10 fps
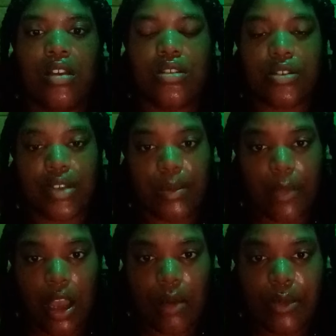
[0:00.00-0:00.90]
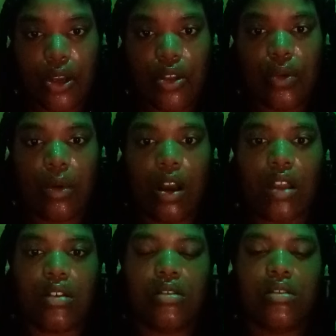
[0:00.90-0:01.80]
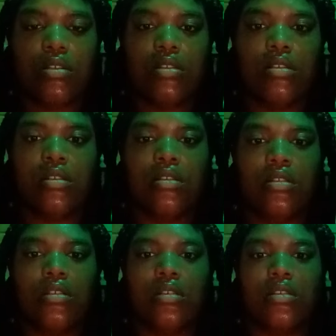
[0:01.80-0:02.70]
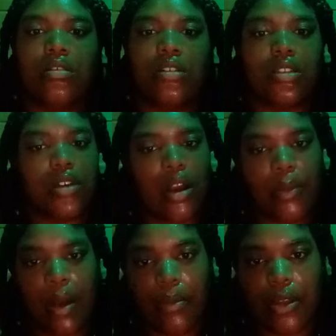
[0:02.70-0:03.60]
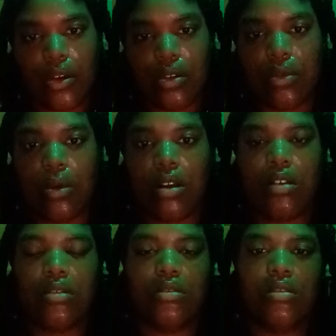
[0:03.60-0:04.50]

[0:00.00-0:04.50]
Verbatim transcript: So you can mock me all you want, you can talk about me all you want,